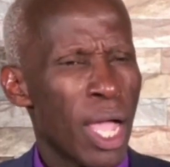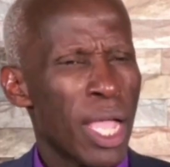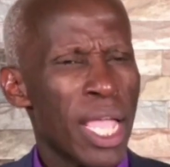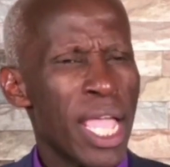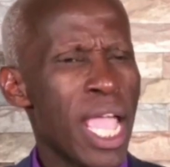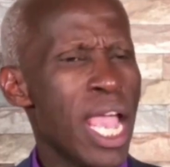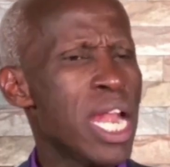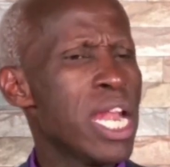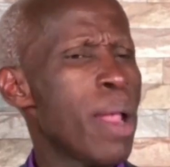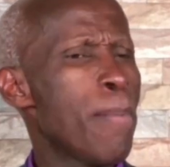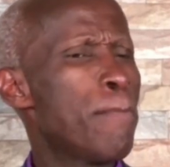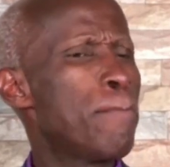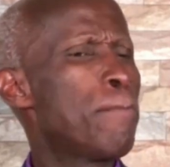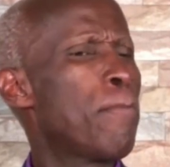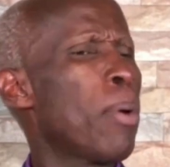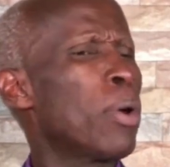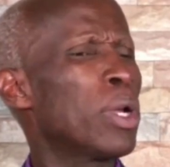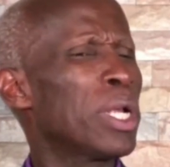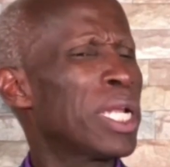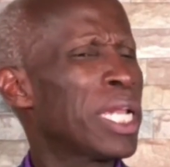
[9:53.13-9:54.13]

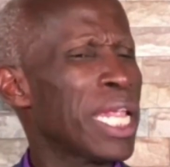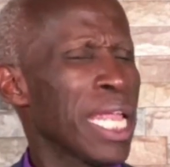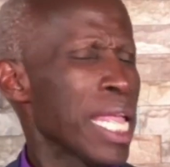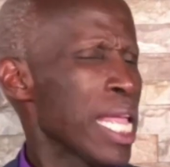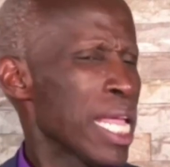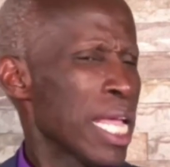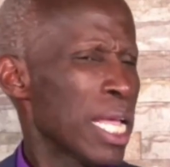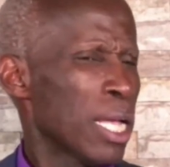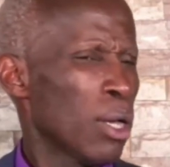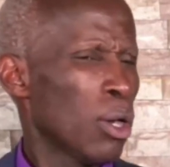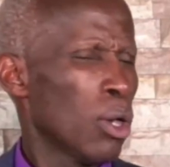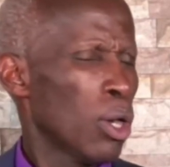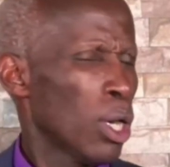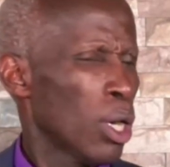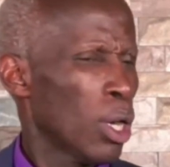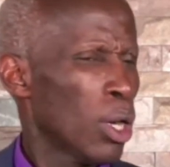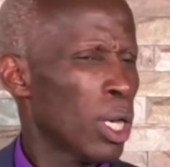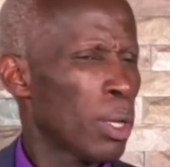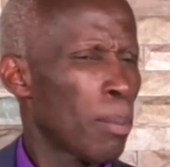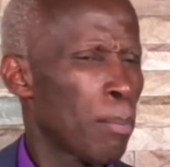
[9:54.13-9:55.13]
Anybody,
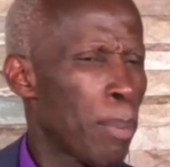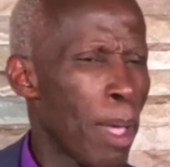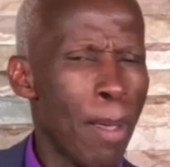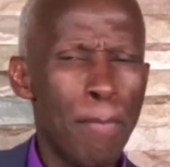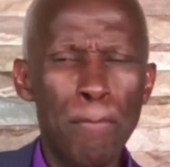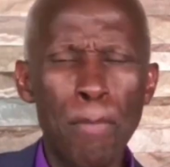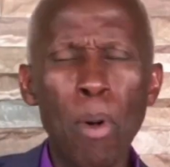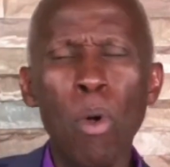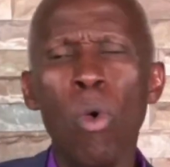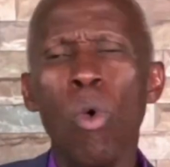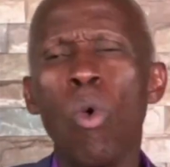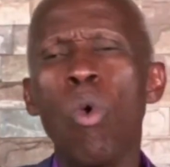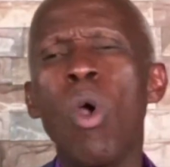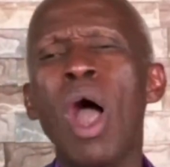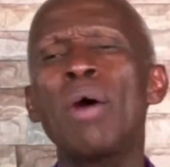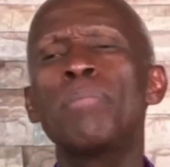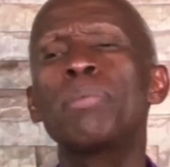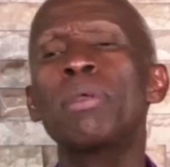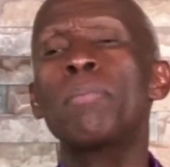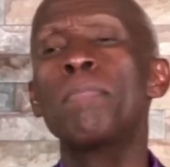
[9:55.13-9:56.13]
people who
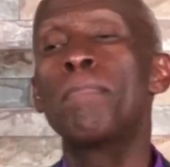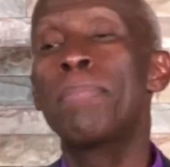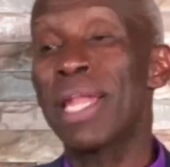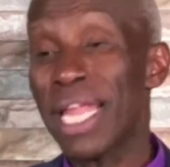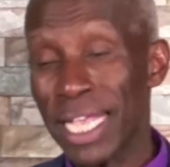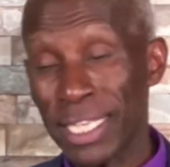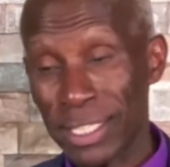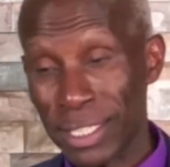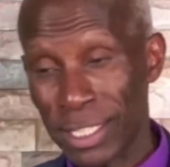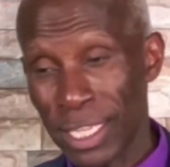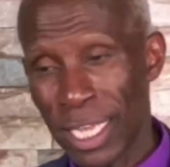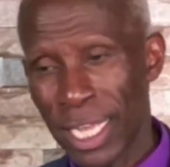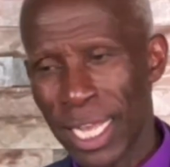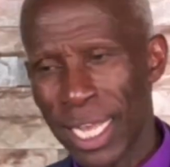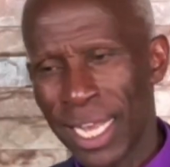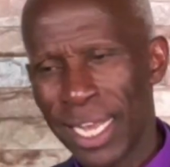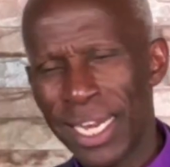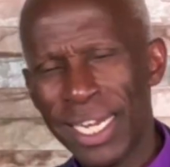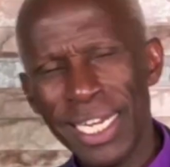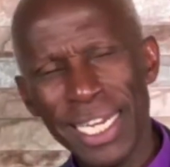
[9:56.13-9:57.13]
have been blessed,
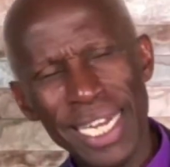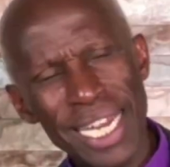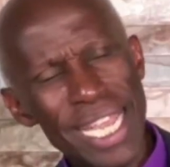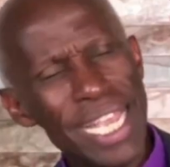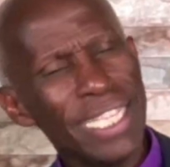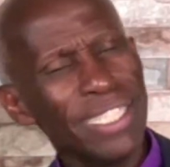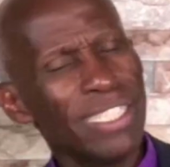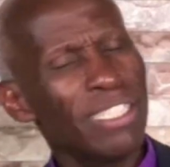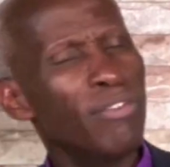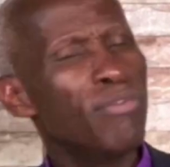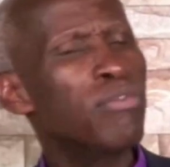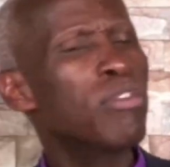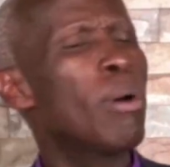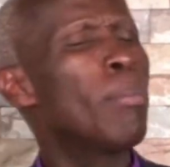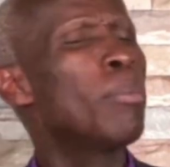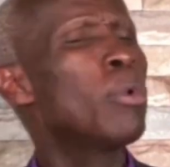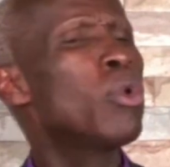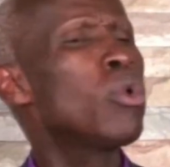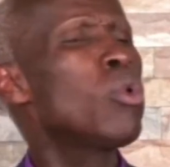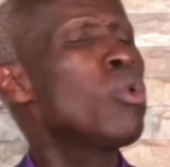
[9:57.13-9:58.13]
raised
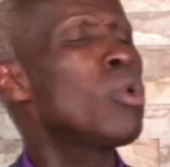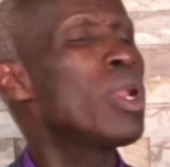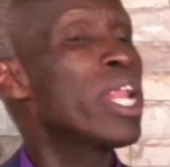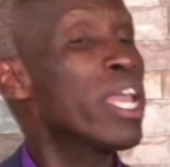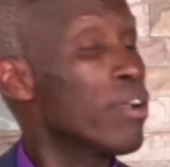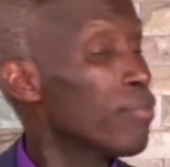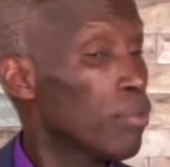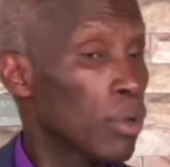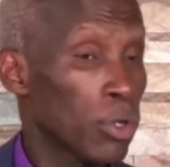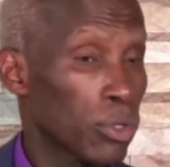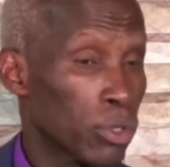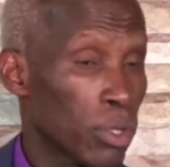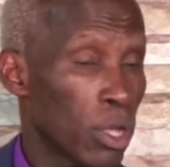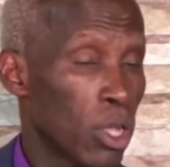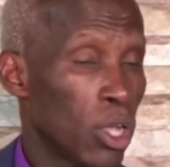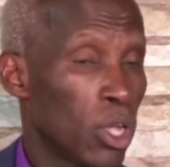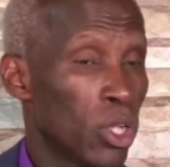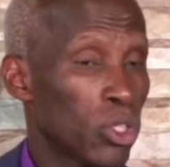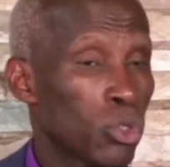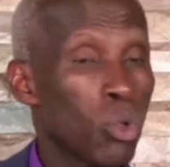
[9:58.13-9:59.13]
from low levels
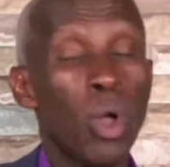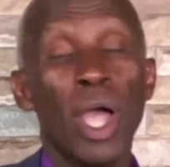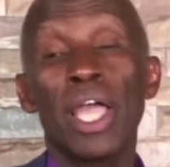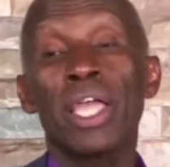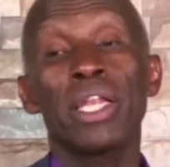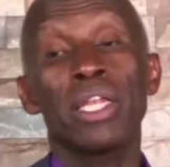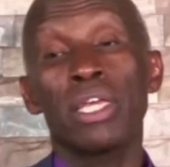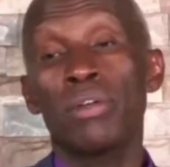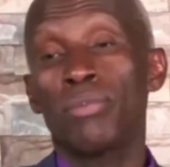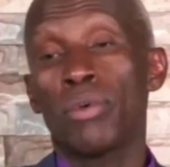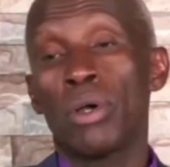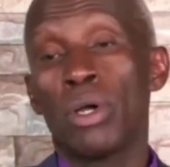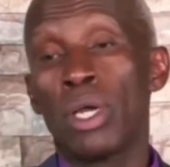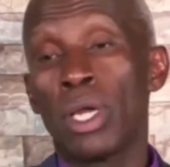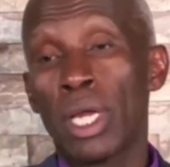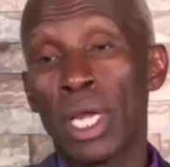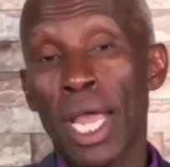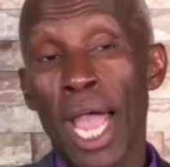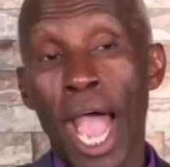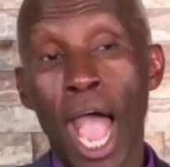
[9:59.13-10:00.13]
to high levels,
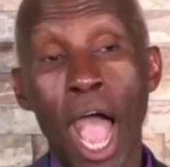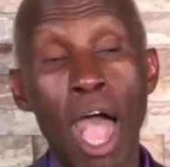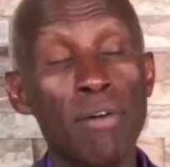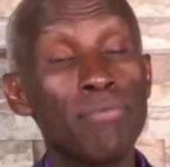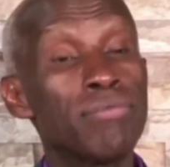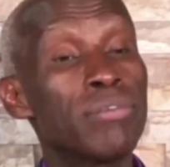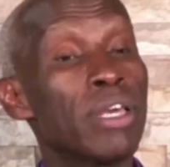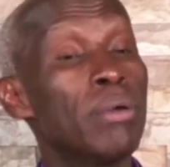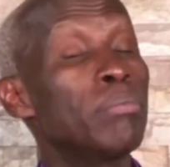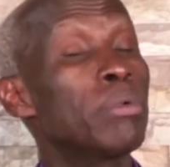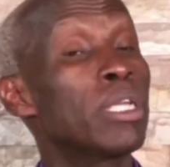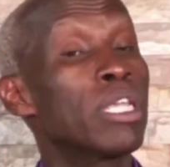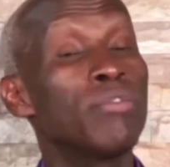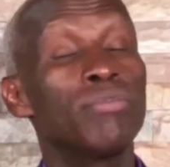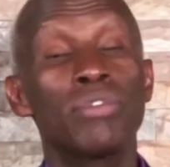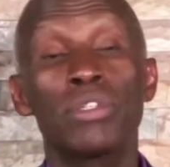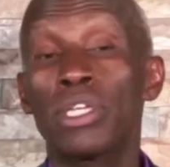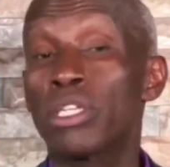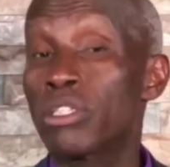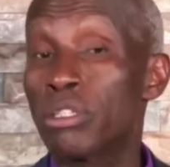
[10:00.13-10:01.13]
have them
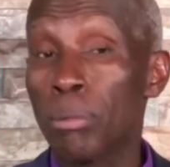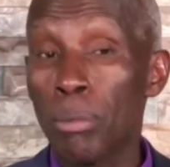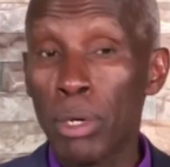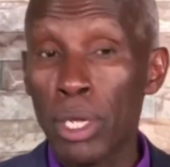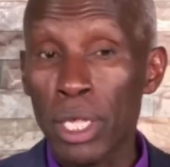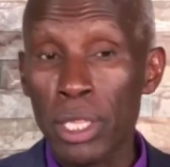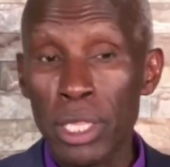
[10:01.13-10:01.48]
give testimony.